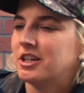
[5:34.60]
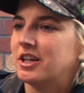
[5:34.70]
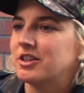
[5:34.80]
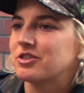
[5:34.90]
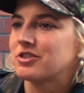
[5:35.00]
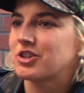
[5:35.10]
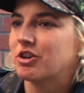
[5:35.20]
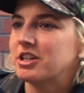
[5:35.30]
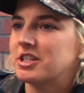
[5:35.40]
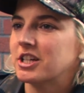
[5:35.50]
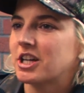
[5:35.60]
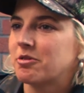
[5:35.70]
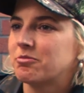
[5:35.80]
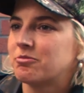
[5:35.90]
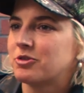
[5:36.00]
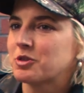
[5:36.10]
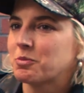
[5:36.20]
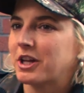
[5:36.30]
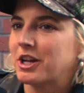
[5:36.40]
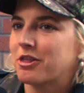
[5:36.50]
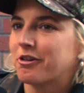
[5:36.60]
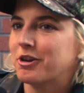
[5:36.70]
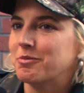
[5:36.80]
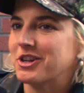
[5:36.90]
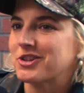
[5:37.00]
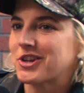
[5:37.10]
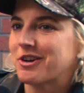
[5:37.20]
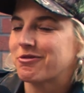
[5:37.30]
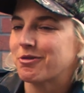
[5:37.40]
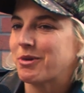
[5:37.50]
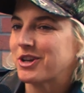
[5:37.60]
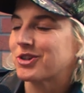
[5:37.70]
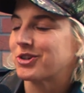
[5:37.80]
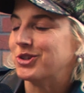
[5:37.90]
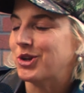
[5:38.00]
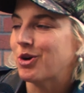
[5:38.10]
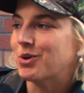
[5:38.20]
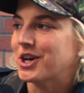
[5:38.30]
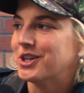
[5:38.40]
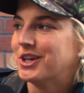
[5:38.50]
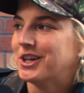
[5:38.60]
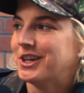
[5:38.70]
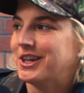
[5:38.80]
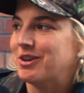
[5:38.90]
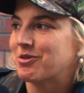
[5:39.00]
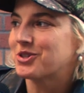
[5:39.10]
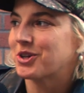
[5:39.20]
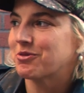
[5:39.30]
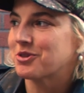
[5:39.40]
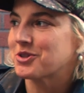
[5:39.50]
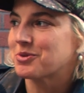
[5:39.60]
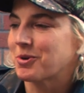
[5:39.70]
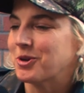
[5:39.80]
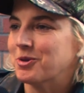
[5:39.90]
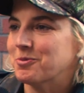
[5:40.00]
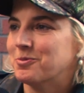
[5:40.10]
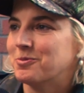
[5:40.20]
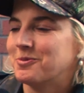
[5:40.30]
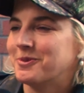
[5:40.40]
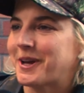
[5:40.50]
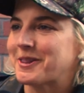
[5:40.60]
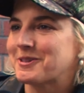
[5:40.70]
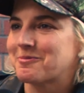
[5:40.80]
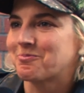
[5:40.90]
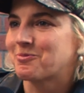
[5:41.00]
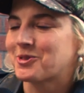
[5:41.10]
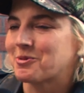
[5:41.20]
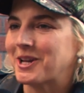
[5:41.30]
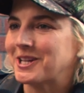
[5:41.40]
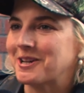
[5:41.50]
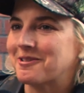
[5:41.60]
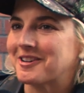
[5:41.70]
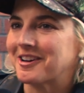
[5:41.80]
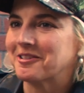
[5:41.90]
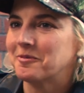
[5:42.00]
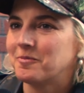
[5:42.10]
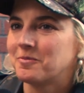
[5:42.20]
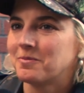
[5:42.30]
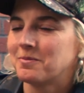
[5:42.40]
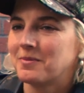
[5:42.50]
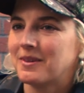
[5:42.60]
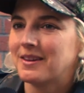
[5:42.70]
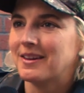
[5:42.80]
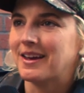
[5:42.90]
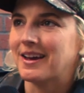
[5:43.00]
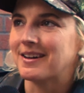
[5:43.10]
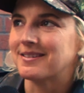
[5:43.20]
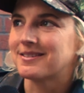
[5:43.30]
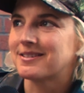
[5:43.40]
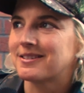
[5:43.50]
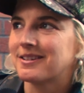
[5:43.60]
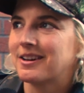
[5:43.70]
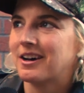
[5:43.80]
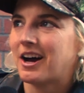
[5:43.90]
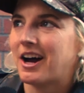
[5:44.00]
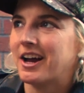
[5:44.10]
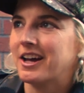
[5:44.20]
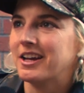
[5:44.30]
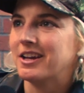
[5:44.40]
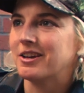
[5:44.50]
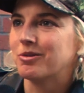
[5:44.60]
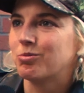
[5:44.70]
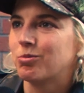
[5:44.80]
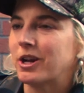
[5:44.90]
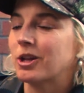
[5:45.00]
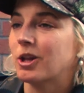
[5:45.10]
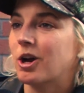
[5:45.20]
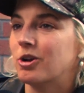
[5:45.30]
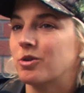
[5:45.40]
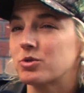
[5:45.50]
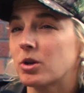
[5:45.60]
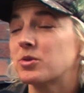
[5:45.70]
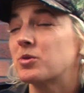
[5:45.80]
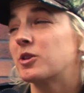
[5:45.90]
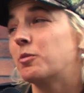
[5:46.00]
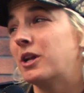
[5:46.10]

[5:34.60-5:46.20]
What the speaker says: And so I did. I just played a 30-minute set for basically no one in return for this room at this swanky hotel. And I went alone. It was also during the